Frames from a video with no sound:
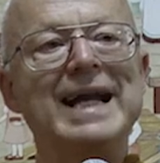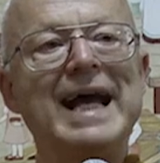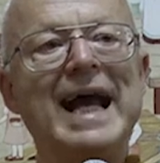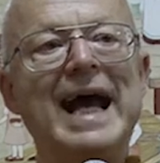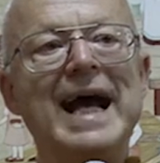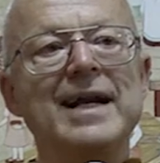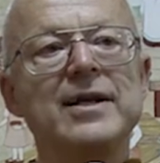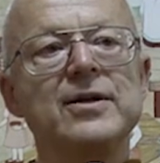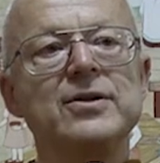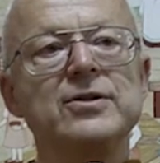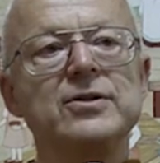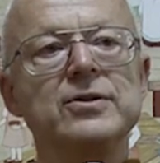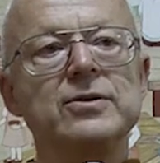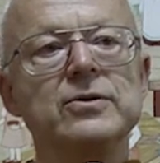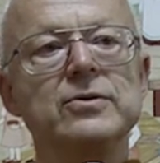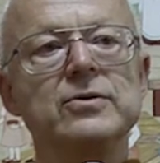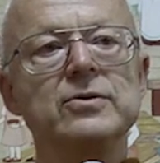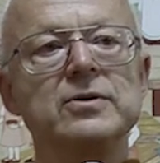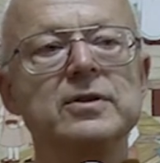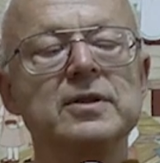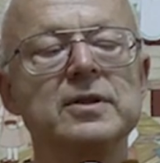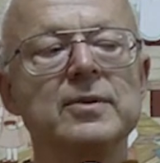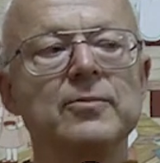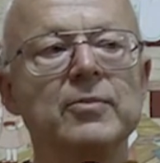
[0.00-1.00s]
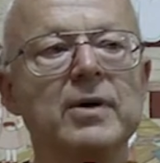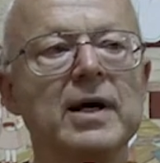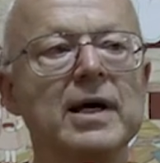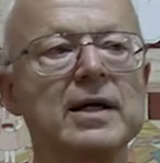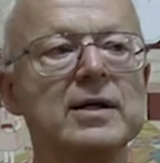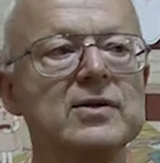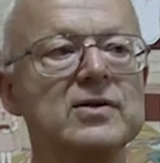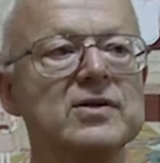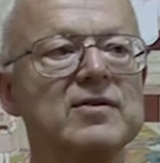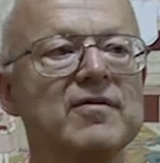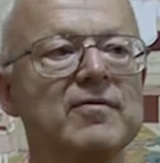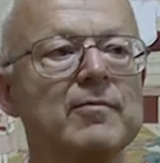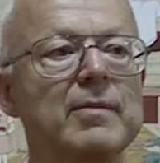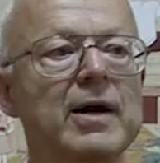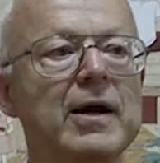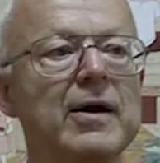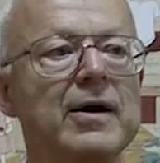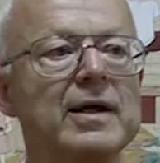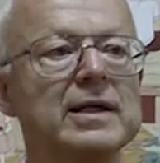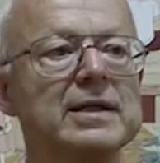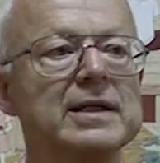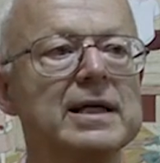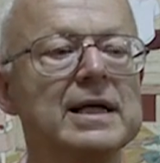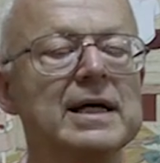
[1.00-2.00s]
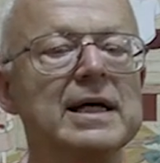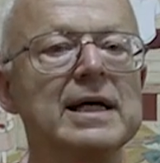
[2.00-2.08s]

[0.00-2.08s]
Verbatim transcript: attitude to the practice of merit,